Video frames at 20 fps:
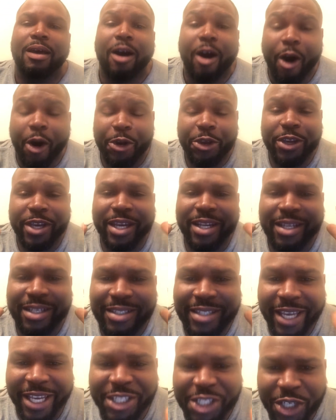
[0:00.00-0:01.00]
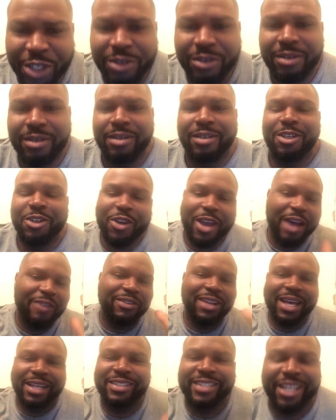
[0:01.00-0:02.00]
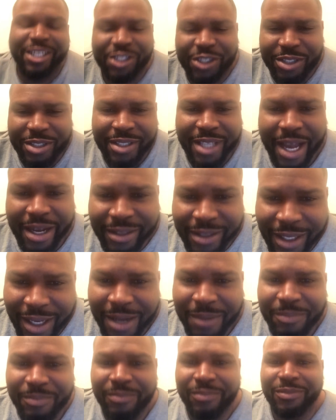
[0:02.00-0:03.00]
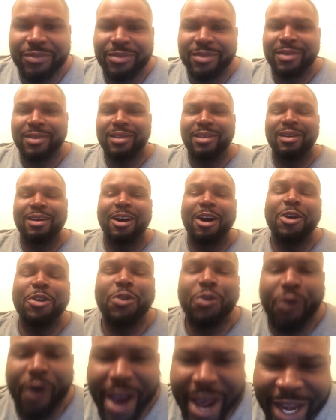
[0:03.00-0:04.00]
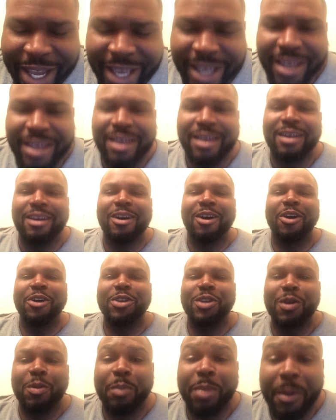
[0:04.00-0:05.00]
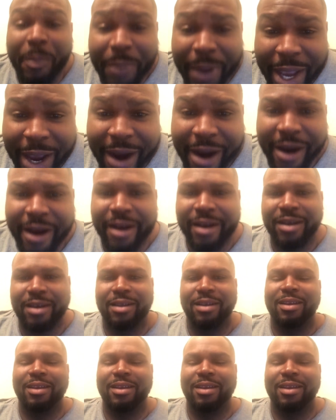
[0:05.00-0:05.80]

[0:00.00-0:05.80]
Are you getting tissue? Do you have a lot of tissue stocked up? Are you ready? Are you prepared?